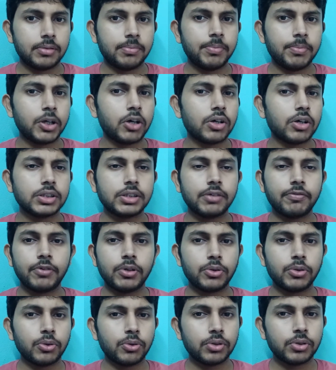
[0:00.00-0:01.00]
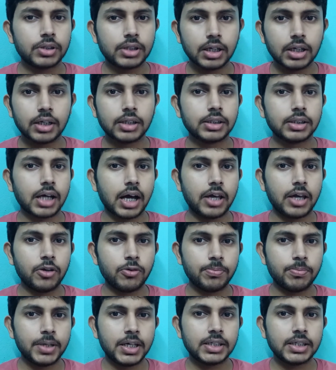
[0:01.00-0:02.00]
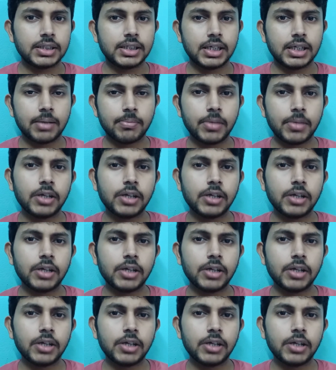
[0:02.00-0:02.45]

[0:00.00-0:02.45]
Because if you don't learn the IUPAC name,